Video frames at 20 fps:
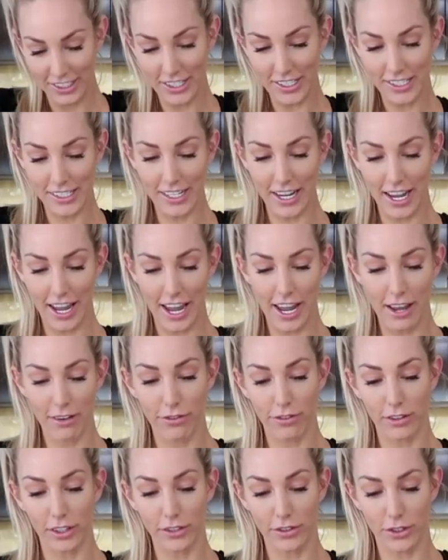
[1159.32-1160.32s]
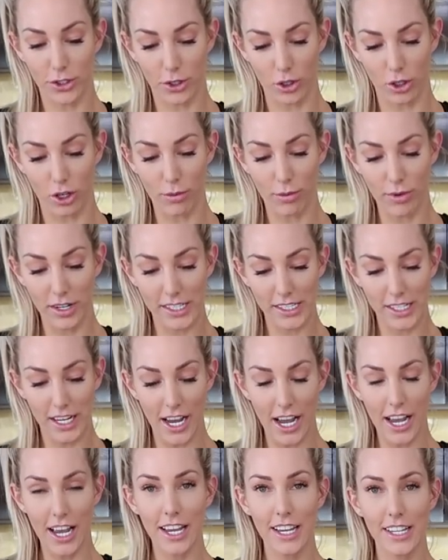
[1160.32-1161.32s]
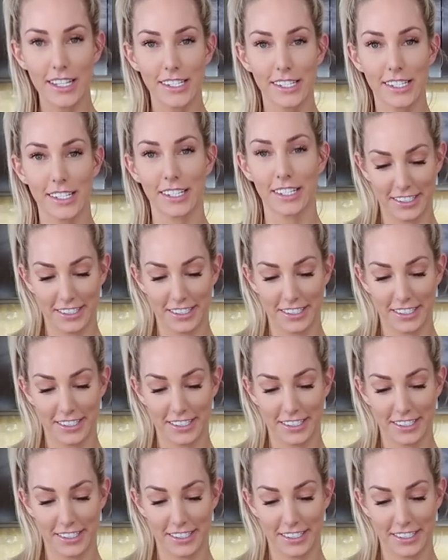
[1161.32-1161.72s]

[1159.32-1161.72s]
Just a handful of strawberries, guys.